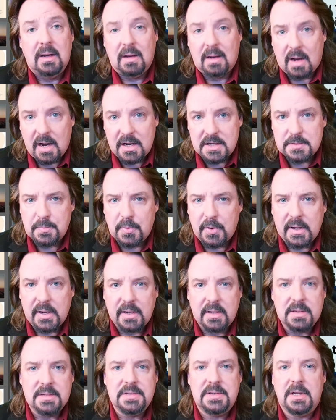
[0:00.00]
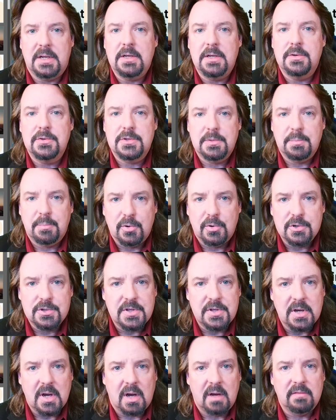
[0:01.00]
iSpring continues to push
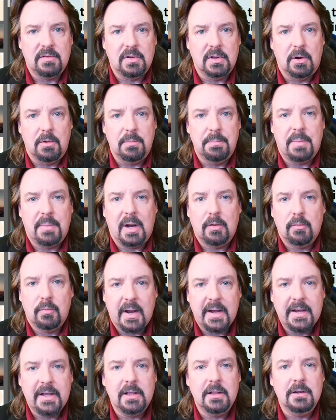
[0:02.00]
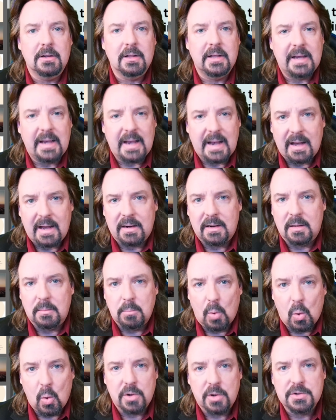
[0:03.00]
the envelope by regularly adding
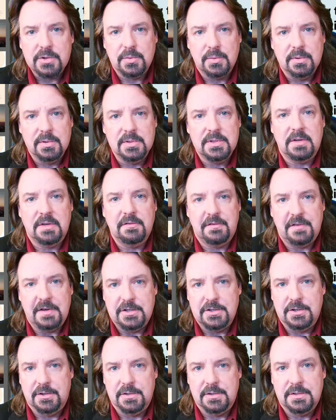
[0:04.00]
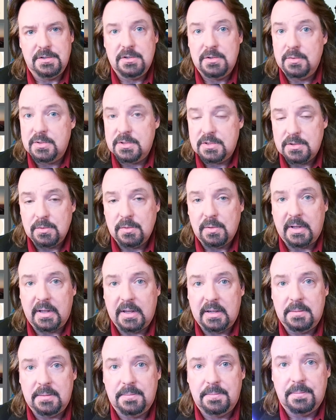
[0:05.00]
more tools and features to its
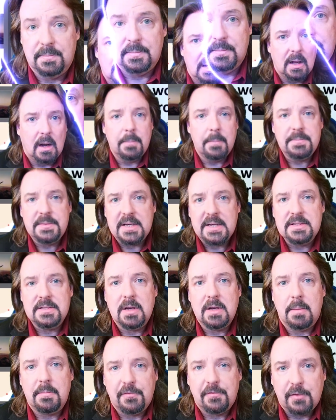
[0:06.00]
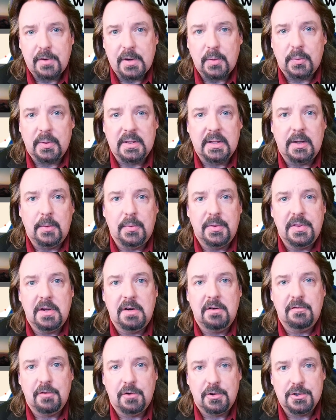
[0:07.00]
toolkit. Updates come frequently within
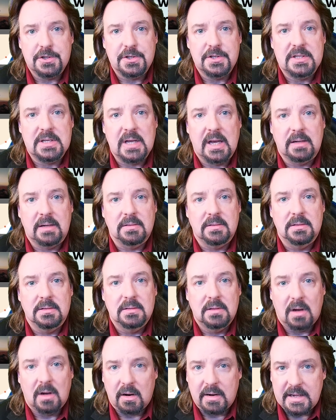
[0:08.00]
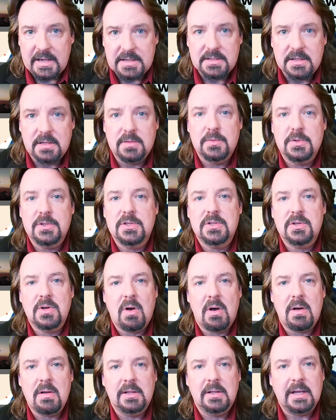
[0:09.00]
a version cycle, are easy to
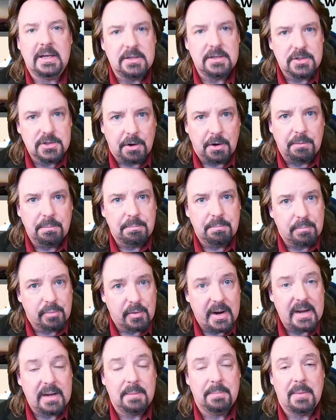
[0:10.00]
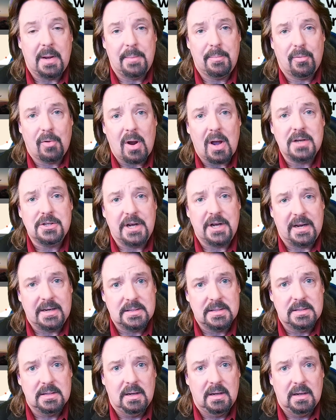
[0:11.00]
install, and don't break my
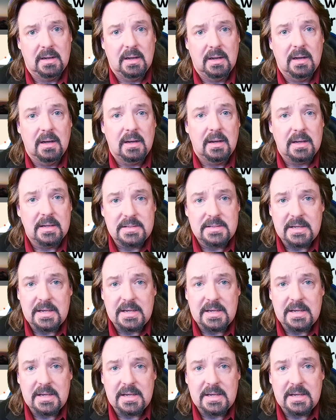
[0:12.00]
projects. It's